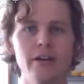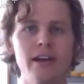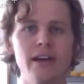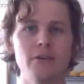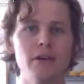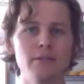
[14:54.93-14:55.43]

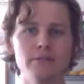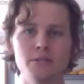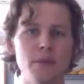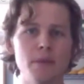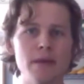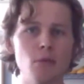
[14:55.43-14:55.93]
never
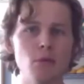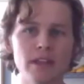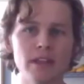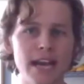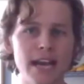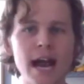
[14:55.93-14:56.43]
spend more
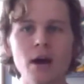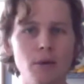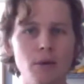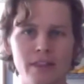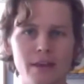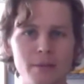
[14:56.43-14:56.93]
than an hour
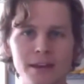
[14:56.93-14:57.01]
with them.